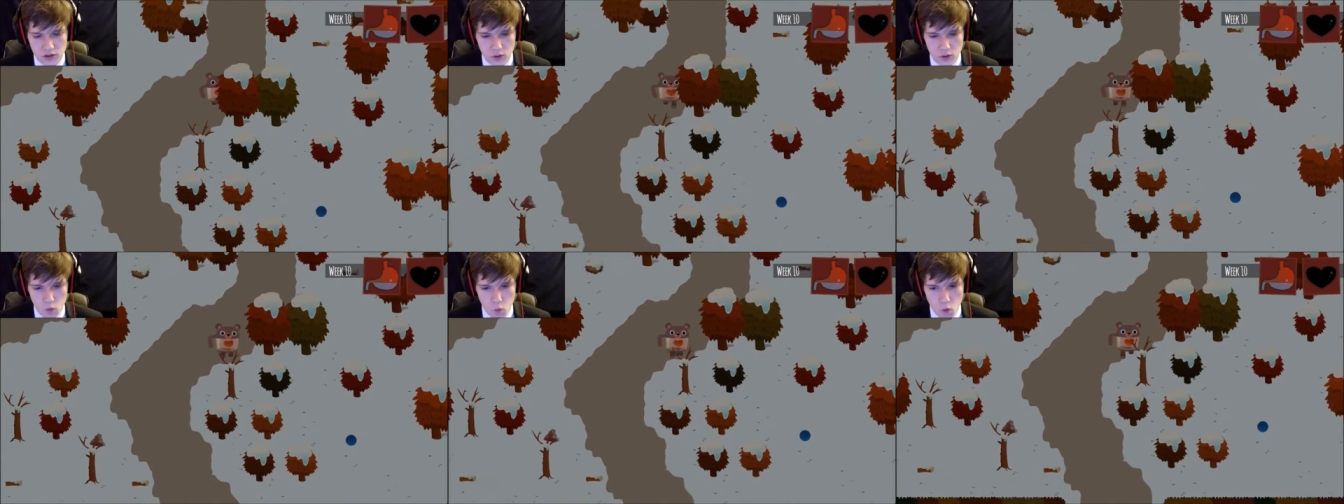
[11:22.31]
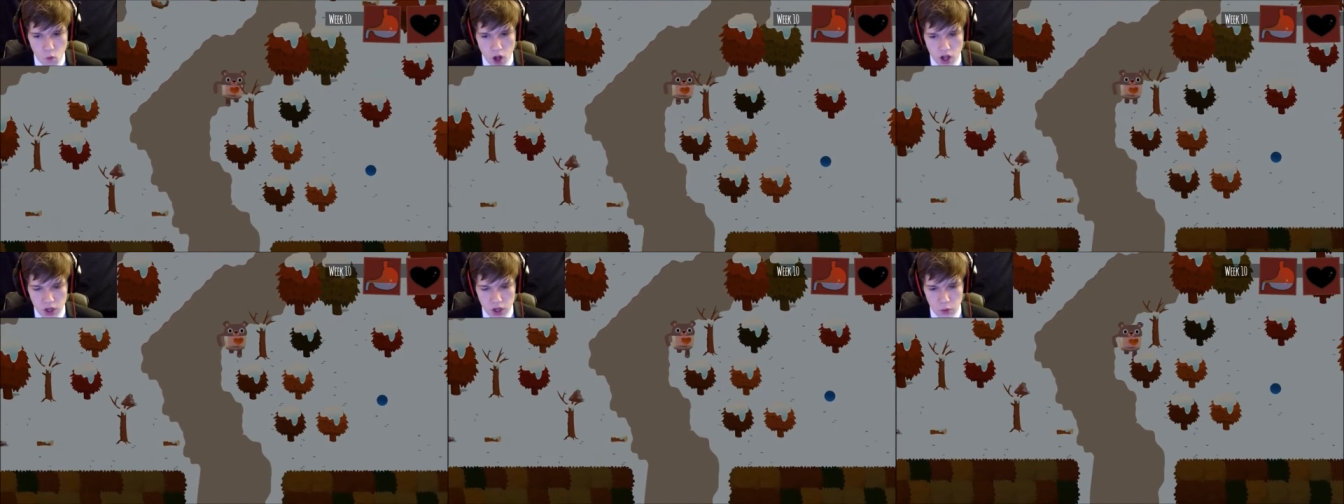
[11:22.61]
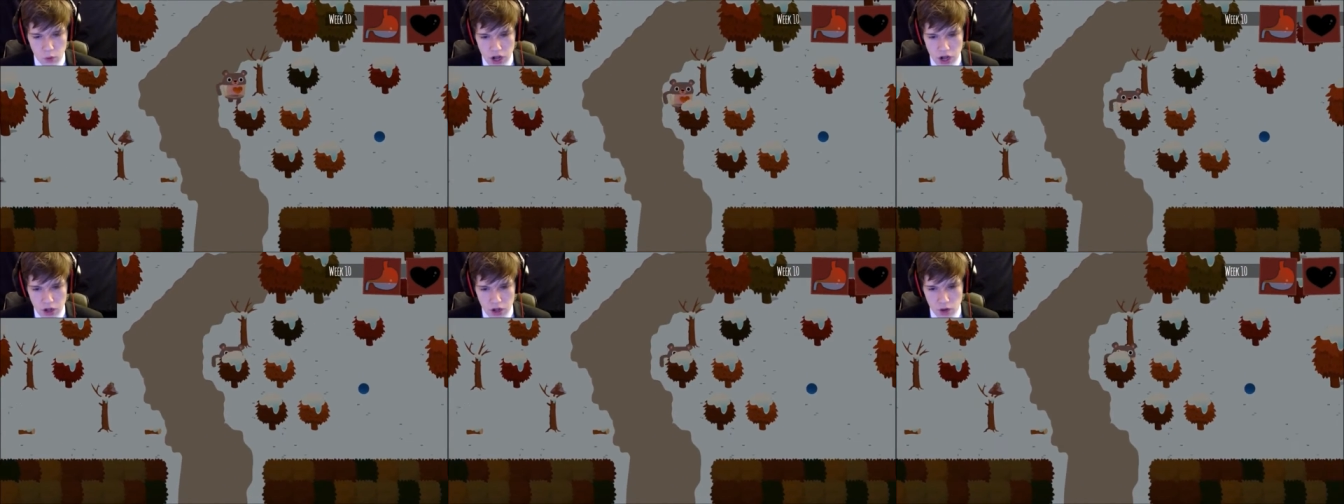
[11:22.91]
Walk,
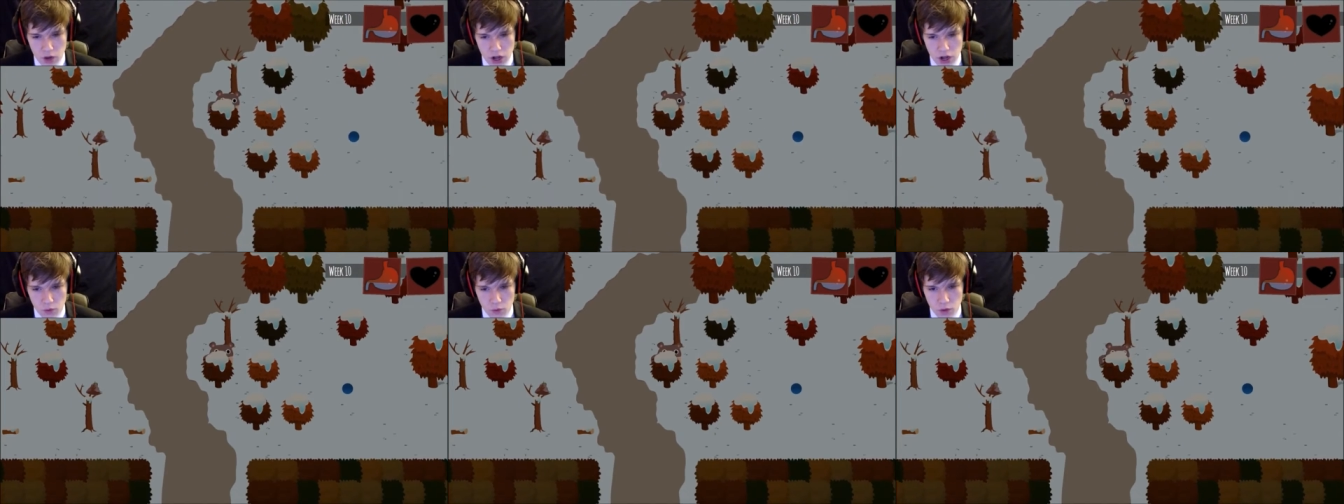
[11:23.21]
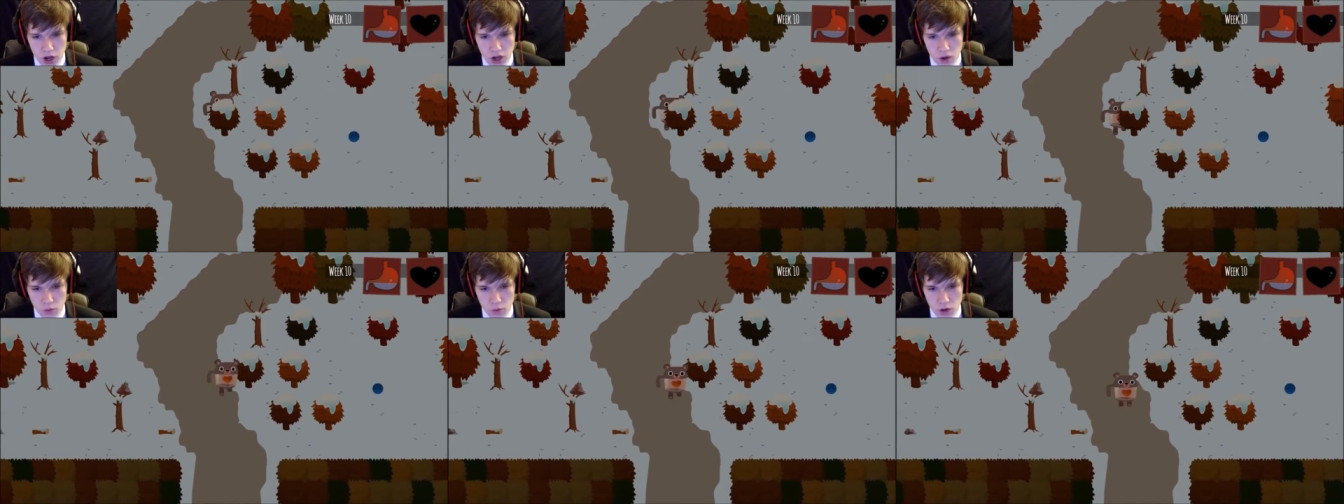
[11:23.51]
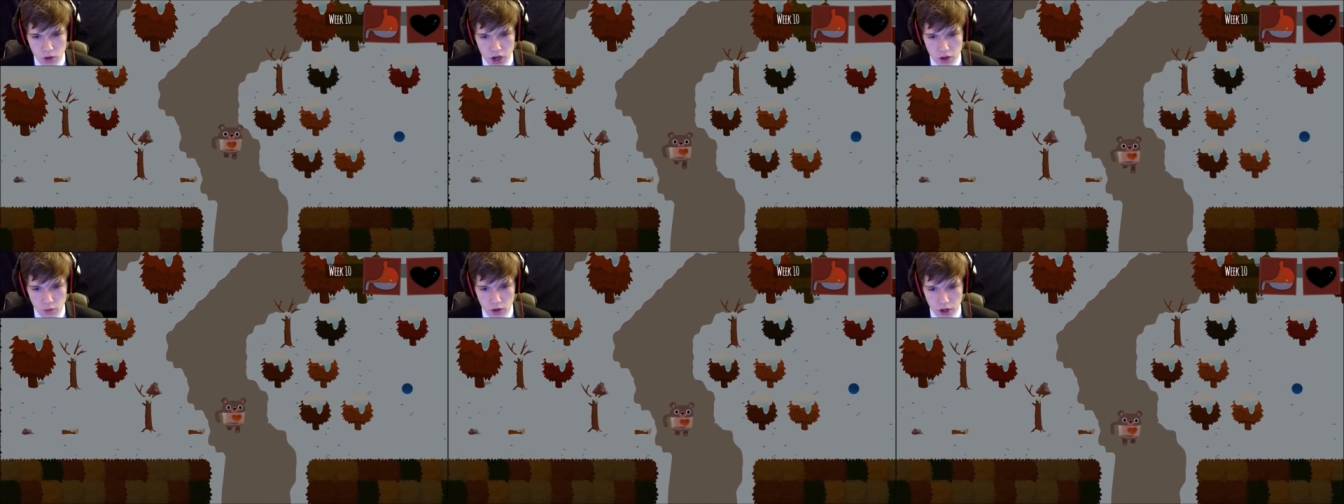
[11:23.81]
walk, walk, walk, walk,
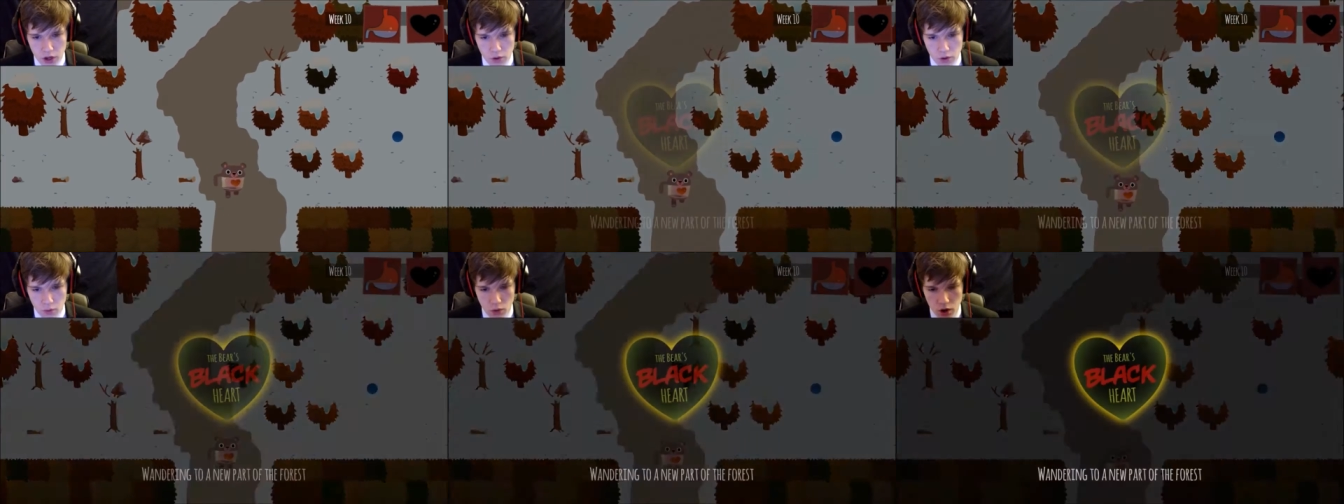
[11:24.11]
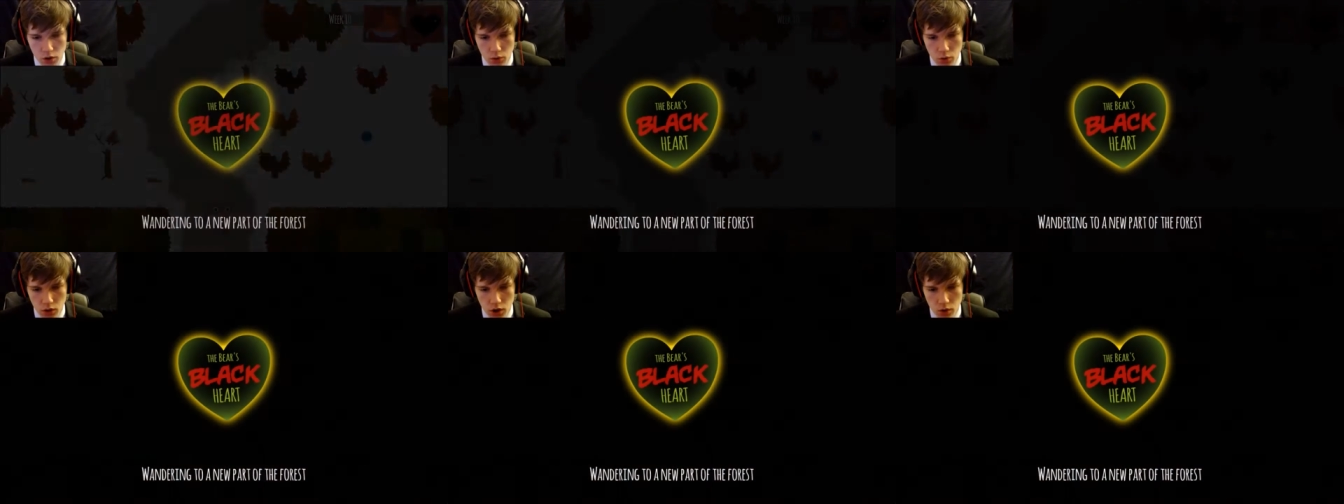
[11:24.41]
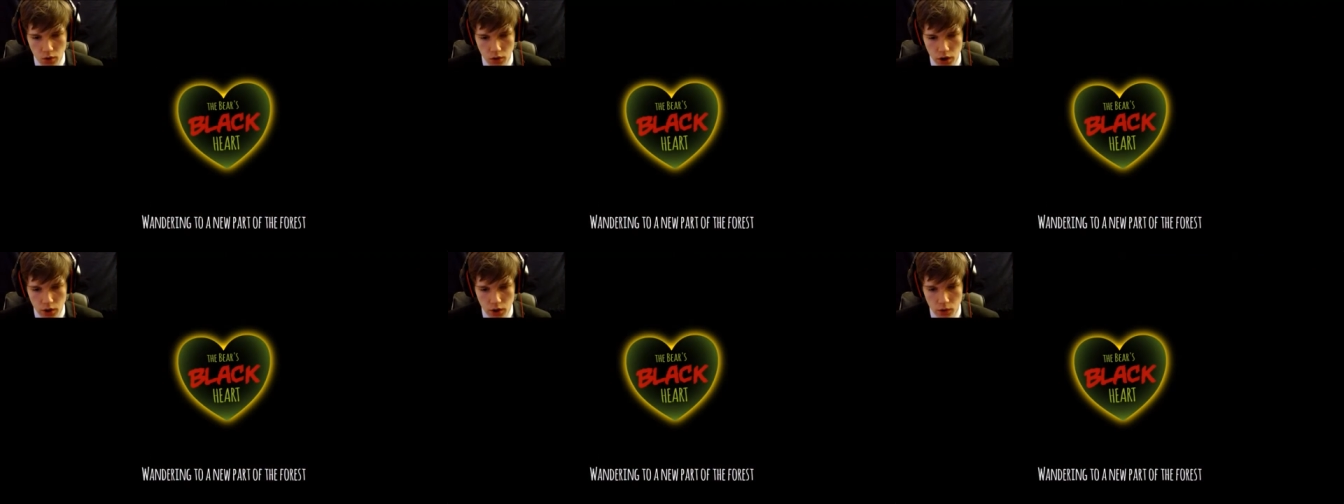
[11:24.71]
walk, walk, walk,
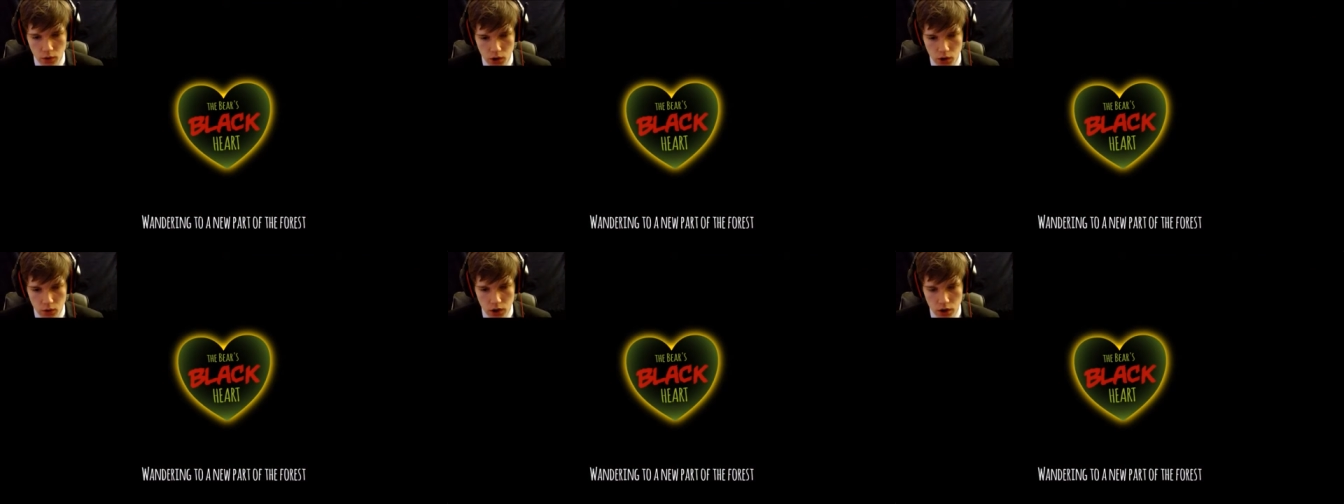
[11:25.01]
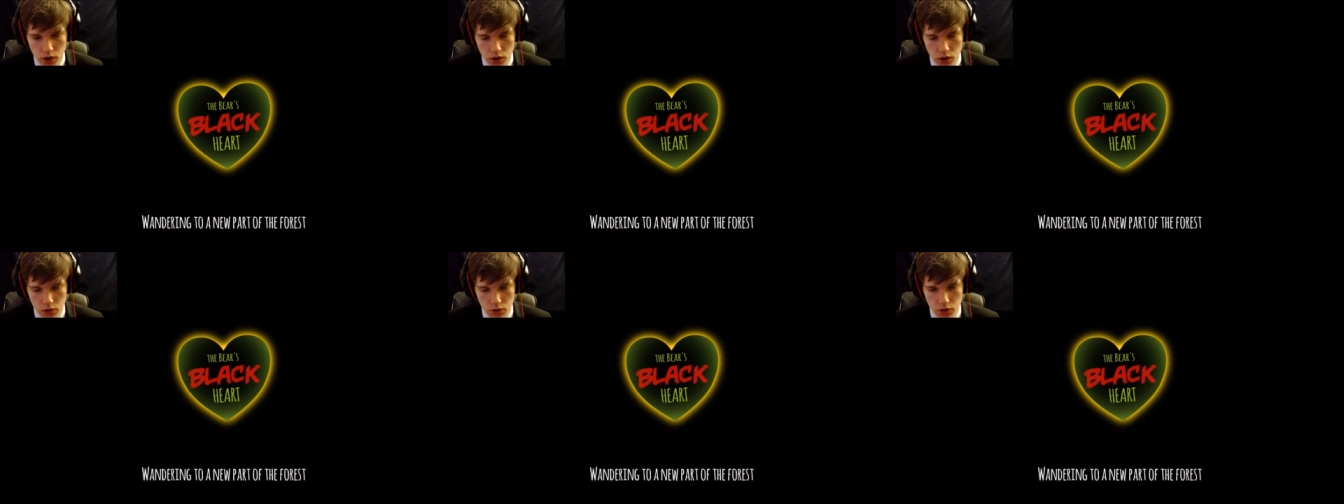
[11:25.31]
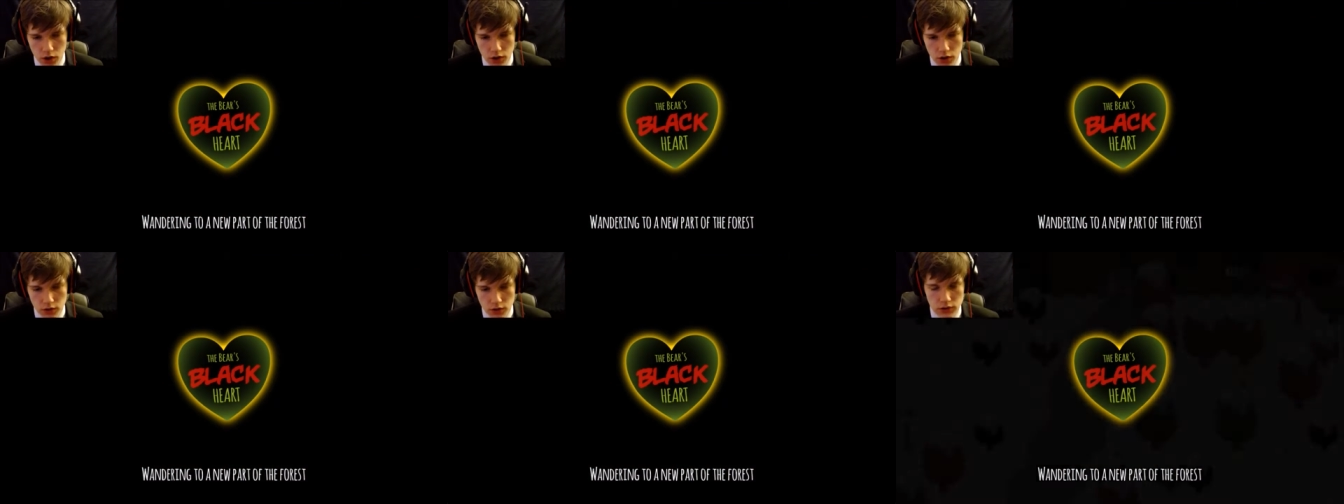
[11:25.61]
walk, walk, walk, walk.